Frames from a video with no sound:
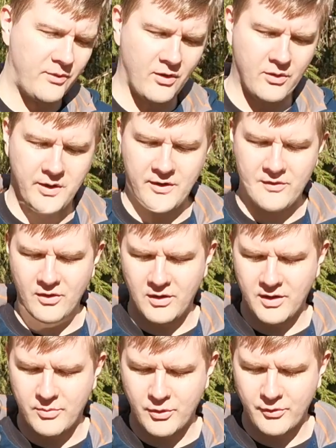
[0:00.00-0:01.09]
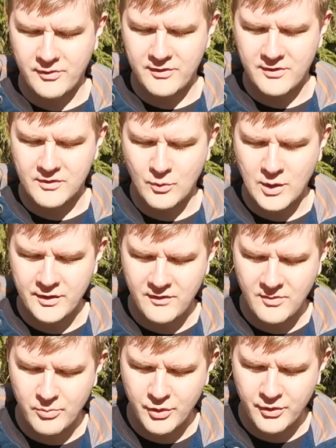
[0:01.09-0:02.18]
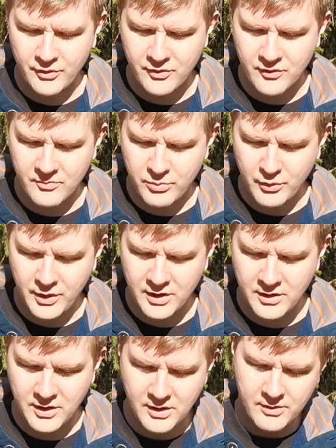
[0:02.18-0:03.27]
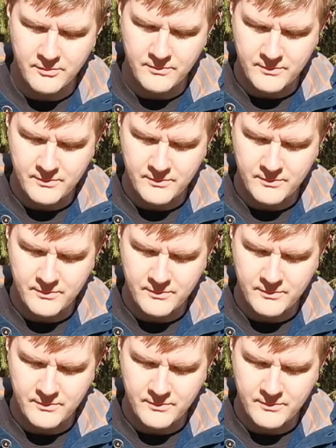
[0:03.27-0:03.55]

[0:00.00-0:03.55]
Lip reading: so installing process is quite simple. You just put it here,